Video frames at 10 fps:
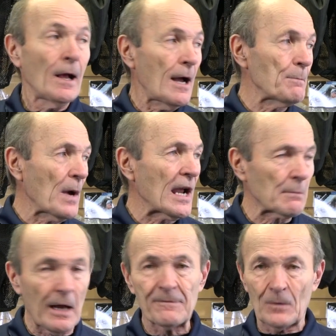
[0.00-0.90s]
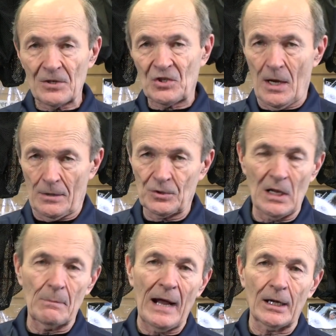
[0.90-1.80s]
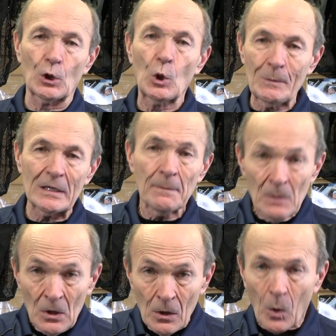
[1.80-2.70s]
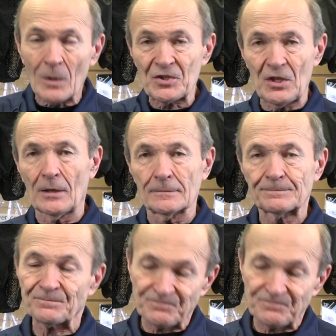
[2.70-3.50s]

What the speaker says: I'm buying my first tank. Should I buy an aluminum or steel?